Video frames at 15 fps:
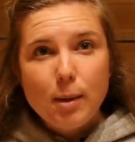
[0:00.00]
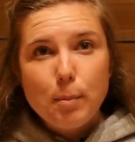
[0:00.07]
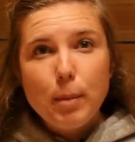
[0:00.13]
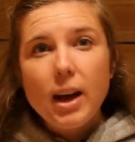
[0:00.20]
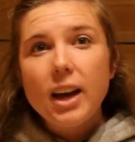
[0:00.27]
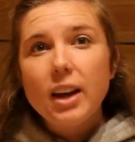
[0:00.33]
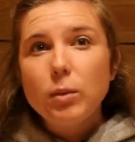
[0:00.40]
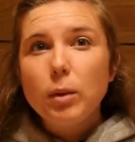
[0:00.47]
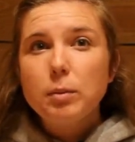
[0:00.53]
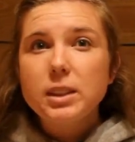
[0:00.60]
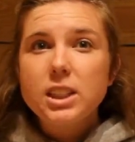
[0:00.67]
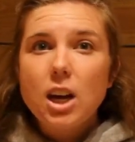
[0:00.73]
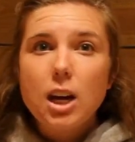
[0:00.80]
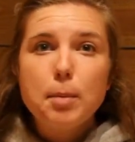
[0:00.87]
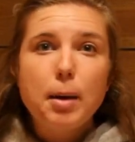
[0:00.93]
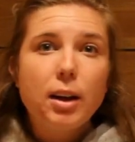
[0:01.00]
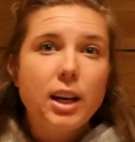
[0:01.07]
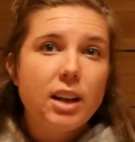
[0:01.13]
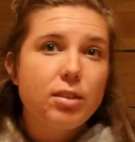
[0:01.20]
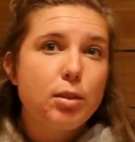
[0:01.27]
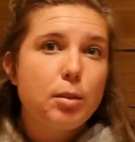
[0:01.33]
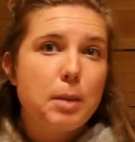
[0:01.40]
But when we talk about
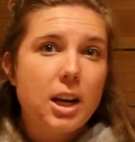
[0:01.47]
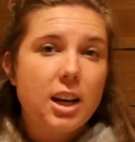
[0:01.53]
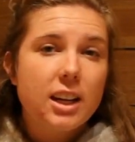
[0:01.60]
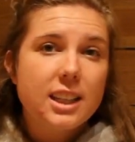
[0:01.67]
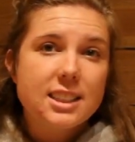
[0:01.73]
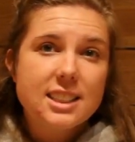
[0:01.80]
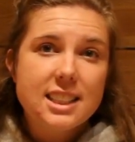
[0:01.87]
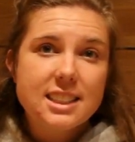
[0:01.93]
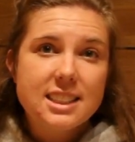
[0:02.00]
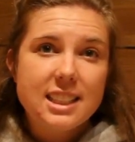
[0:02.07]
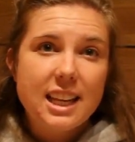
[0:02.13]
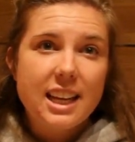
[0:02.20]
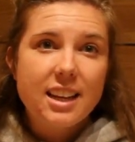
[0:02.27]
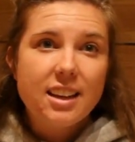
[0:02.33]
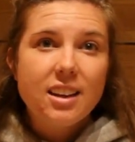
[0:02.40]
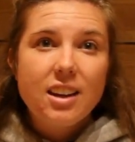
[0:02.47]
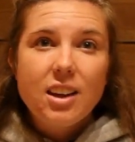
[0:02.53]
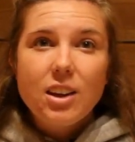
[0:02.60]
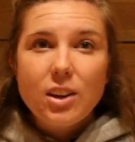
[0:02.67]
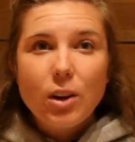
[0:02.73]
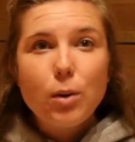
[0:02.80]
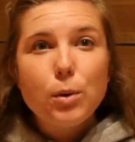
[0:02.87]
Native Americans at sea,
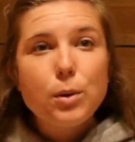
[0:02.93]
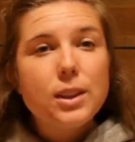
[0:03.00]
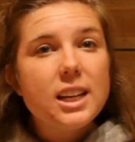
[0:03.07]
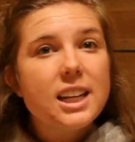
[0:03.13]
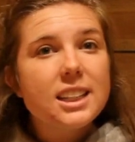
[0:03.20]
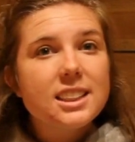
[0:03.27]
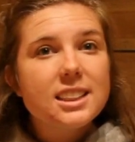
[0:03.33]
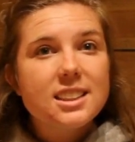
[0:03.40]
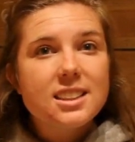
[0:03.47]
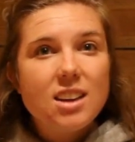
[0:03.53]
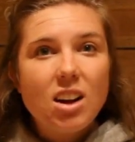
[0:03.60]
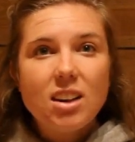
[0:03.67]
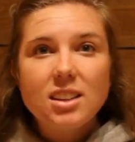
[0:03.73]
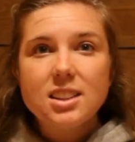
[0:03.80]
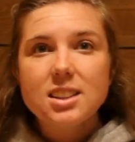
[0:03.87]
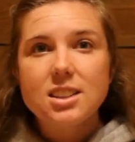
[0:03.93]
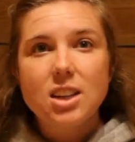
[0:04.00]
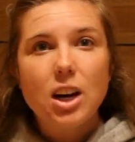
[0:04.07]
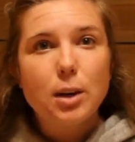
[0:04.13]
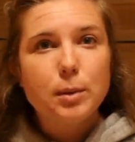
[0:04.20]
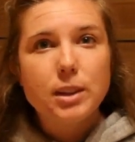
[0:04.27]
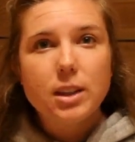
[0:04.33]
know that it does not
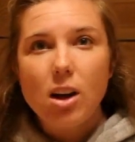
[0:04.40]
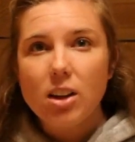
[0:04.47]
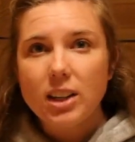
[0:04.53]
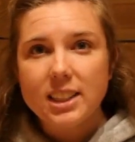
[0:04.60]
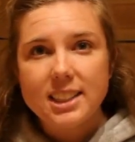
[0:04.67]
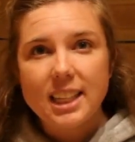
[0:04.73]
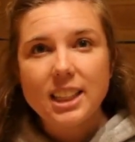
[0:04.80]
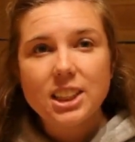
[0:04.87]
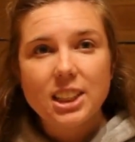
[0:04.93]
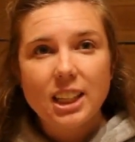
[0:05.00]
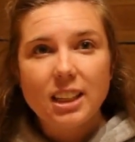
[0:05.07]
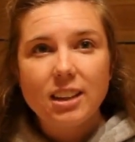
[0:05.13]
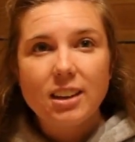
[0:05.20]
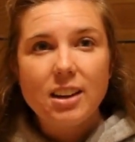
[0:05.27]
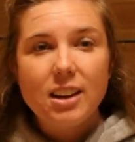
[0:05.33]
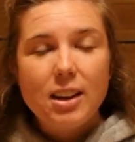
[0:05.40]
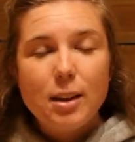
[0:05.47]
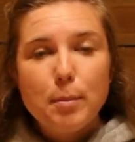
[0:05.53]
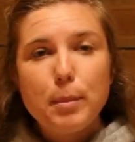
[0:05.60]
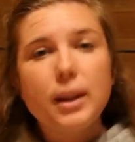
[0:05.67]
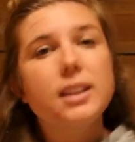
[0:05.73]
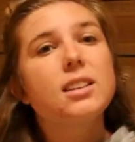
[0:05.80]
start with colonization,
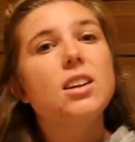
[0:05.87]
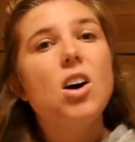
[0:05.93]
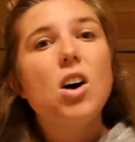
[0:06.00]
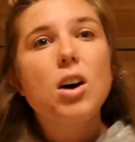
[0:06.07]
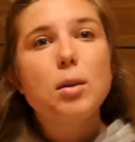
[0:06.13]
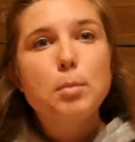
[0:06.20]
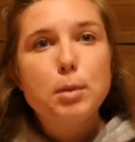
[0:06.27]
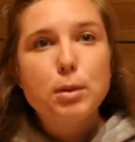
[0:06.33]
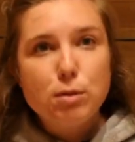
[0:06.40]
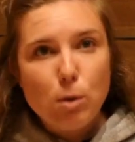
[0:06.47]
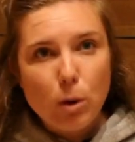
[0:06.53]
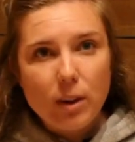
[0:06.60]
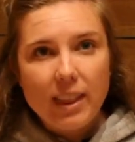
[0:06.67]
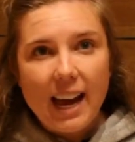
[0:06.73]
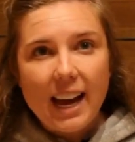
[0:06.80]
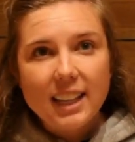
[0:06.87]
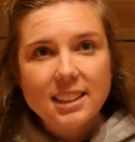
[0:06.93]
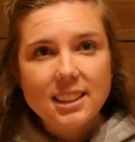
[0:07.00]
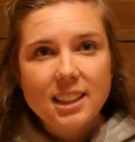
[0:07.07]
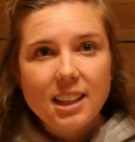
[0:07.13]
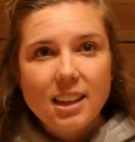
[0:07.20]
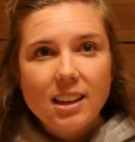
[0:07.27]
but long before
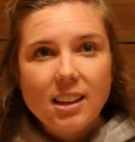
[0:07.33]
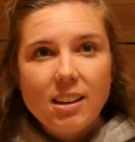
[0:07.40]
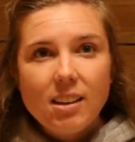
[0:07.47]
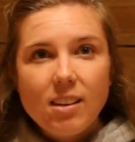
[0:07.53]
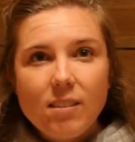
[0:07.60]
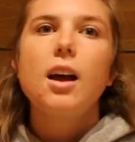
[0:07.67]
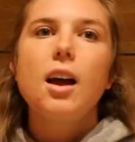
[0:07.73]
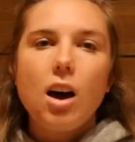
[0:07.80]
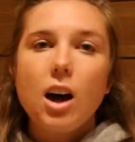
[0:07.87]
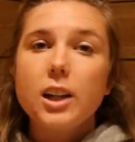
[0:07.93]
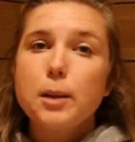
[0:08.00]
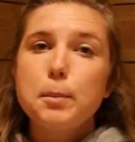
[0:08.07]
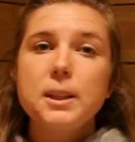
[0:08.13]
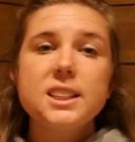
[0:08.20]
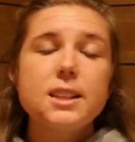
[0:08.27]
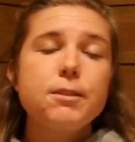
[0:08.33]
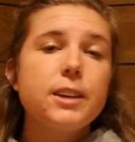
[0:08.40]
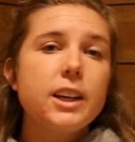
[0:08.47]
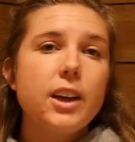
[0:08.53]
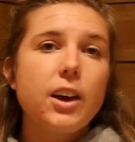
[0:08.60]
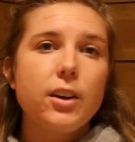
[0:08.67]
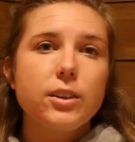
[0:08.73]
that. On the
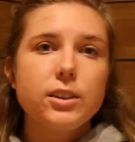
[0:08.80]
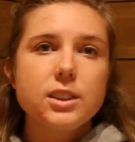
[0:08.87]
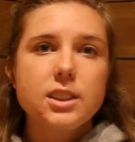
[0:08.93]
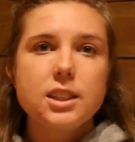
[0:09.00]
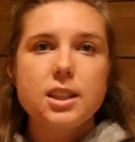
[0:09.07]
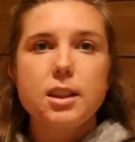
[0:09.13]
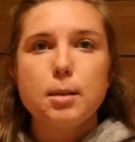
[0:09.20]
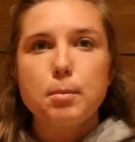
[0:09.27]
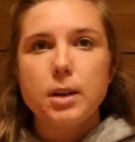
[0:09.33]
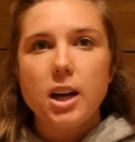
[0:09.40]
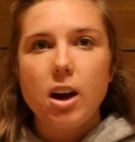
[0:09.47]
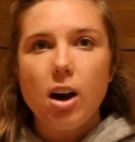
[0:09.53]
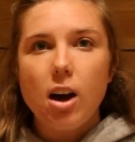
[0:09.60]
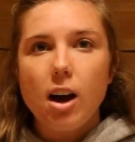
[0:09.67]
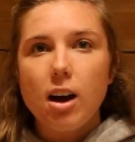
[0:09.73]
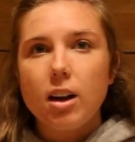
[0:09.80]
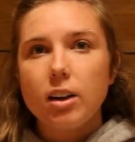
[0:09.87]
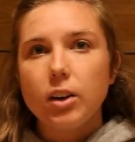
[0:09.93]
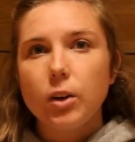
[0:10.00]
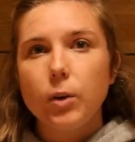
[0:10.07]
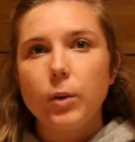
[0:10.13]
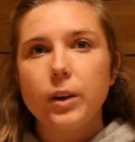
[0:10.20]
Pacific coast, the
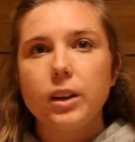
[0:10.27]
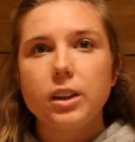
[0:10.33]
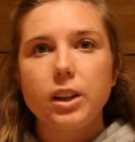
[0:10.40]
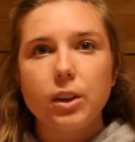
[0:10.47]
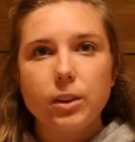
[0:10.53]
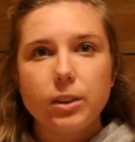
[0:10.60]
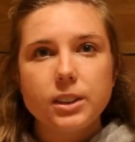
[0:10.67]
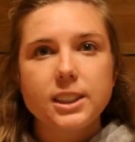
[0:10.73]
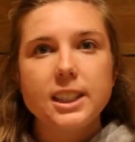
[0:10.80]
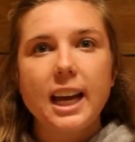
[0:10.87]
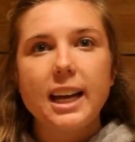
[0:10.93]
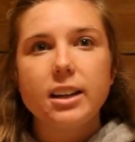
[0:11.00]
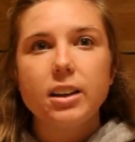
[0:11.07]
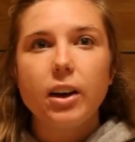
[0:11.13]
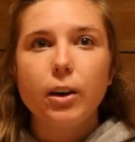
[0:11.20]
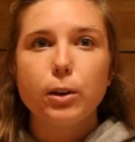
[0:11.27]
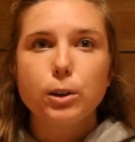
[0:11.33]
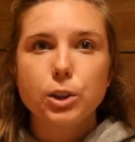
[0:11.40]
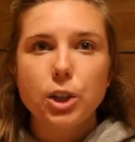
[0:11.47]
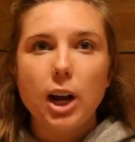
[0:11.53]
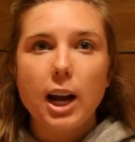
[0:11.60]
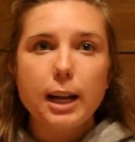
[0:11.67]
Makah, Quileute, and Hoh
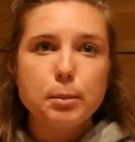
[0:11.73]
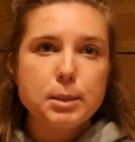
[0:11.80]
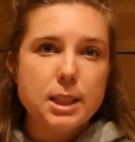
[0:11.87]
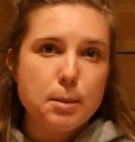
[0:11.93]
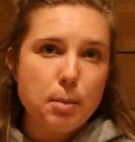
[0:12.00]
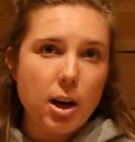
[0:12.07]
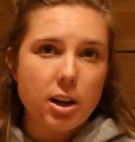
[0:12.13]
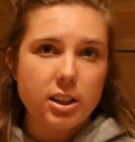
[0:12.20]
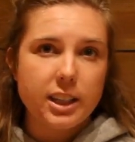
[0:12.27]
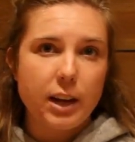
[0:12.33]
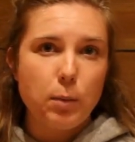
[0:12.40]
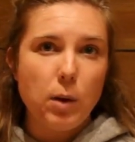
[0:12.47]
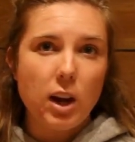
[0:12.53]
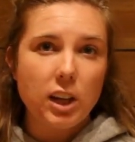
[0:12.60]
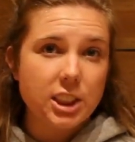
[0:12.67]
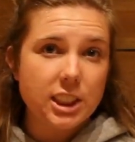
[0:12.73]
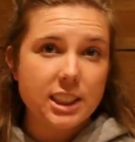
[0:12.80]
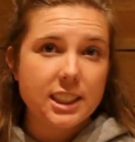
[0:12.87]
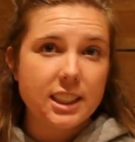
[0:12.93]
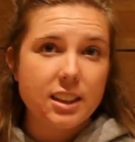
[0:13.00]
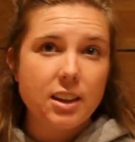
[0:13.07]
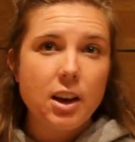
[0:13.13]
tribes in modern-day
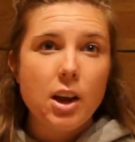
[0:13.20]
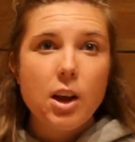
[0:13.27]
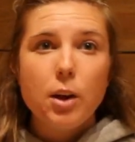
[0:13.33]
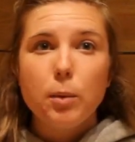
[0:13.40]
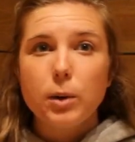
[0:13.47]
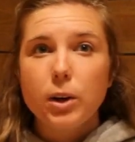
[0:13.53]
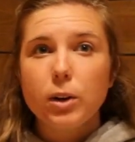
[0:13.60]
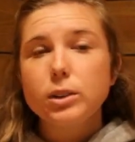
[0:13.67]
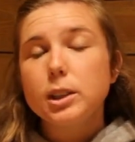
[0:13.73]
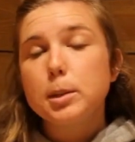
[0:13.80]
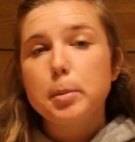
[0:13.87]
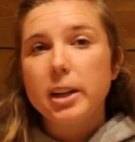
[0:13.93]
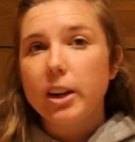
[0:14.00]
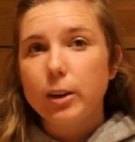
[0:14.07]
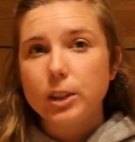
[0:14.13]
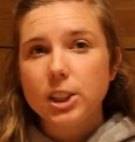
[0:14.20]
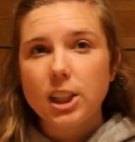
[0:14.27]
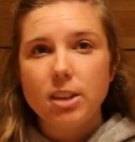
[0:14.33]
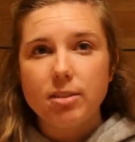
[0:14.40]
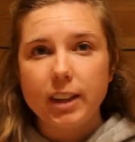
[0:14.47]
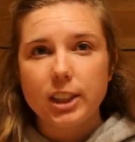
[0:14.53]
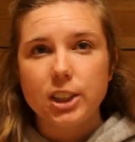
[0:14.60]
Washington were known to be
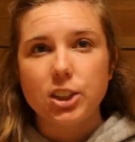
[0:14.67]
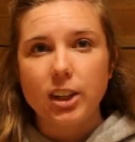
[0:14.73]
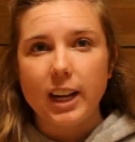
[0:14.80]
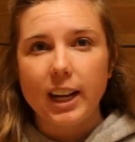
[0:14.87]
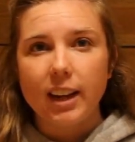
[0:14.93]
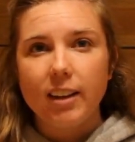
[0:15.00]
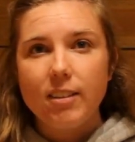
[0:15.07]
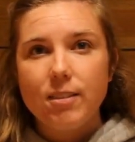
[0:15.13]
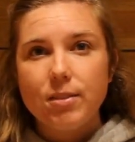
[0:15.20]
ocean venturing,